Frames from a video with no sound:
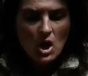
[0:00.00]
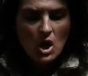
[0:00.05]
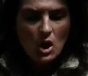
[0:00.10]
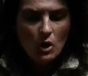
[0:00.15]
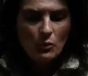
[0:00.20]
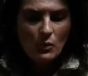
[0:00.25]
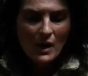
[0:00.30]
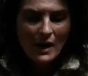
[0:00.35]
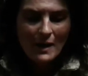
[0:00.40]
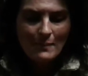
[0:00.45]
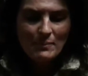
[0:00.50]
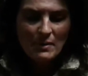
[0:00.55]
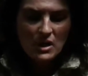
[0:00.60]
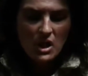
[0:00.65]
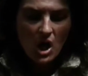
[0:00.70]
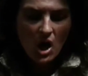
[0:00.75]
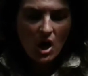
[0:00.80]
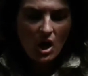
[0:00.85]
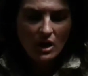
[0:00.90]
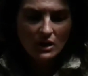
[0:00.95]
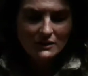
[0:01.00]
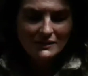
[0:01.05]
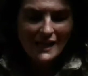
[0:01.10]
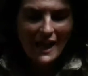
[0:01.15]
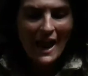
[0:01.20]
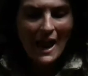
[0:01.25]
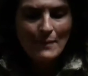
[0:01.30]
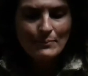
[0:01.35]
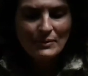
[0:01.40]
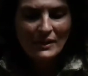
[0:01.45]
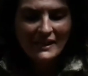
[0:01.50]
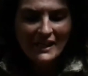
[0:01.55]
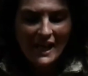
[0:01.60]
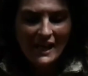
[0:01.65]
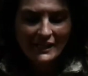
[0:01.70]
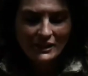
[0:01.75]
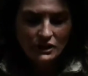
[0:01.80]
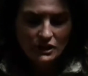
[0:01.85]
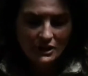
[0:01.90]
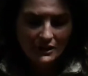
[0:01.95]
where it belongs.
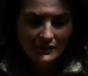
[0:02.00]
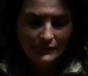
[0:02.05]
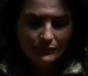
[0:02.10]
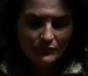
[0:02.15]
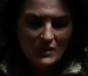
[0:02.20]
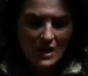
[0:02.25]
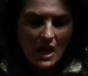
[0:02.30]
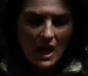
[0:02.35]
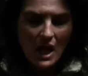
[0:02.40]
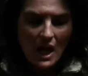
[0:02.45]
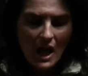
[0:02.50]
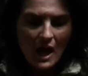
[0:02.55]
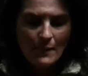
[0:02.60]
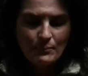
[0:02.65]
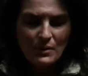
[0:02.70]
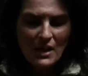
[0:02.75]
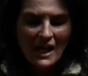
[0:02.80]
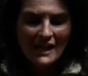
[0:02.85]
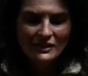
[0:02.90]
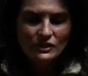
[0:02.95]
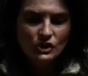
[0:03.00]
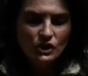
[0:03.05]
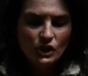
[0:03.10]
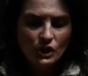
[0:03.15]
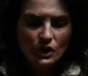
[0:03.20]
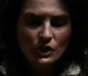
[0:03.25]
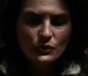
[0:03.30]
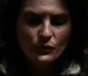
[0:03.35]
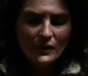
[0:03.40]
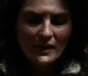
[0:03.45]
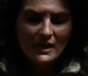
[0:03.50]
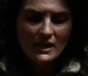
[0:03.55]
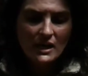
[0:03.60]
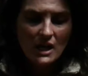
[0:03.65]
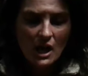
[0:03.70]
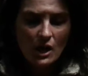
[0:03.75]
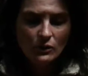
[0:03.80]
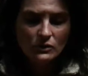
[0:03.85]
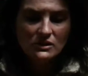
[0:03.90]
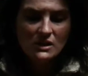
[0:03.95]
Application: apply 2 to 3
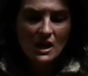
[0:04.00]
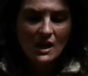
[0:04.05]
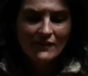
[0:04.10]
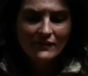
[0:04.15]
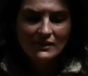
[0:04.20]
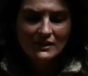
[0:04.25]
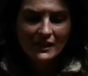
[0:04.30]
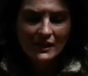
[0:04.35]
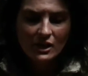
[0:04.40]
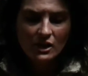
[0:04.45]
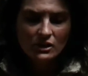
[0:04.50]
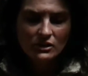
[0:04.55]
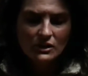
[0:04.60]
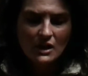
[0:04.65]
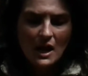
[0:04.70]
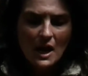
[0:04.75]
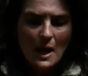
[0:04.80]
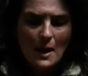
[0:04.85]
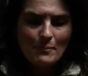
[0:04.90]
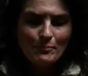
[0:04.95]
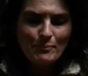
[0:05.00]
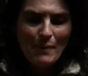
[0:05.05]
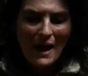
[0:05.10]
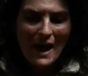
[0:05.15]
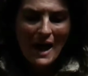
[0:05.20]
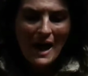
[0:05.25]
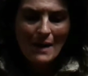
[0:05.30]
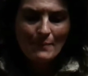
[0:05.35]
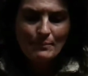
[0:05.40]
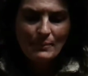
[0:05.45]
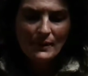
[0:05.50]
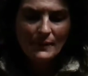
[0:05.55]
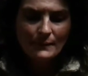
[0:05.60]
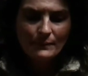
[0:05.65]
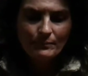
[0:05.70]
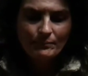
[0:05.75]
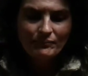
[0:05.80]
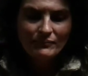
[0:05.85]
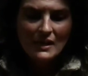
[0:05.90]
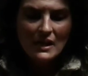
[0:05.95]
coats of glitter pop
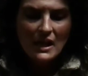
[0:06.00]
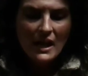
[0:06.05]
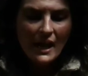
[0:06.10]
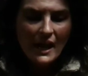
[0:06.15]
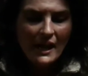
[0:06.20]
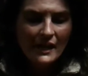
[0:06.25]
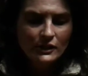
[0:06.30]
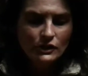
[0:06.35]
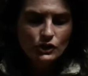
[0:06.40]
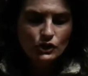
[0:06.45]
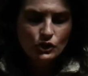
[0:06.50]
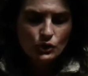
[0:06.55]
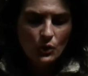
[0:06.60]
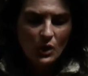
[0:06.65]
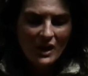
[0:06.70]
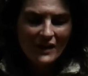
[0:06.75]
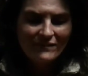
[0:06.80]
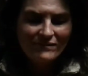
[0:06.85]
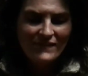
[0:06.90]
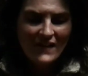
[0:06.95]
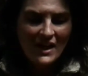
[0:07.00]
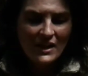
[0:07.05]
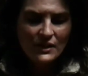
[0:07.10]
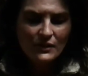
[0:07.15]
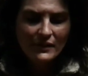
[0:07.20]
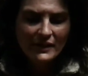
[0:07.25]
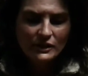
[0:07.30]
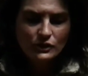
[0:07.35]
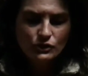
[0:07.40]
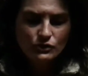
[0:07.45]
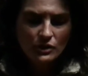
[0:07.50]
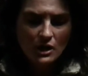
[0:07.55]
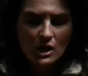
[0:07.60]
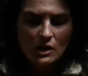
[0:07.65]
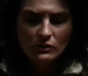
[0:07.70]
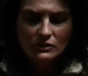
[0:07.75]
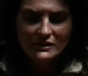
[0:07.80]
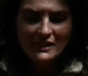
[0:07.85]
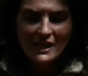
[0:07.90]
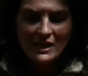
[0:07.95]
and short feathery
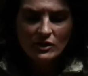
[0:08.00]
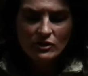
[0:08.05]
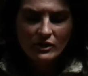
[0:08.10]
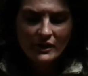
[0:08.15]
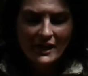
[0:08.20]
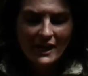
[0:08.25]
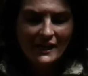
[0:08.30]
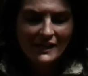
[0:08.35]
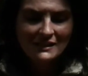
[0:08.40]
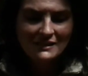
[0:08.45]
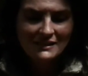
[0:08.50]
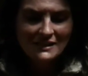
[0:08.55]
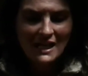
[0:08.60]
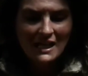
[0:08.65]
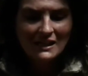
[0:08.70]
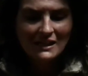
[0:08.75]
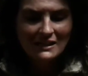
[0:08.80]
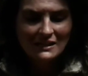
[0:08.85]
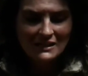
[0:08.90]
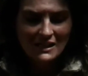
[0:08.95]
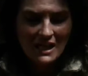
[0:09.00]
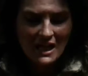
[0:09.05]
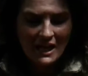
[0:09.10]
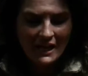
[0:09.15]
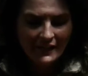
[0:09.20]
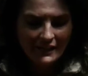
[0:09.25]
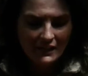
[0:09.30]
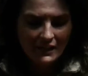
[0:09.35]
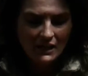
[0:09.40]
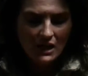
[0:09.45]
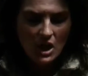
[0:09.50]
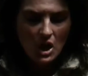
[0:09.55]
strokes and create a solid line.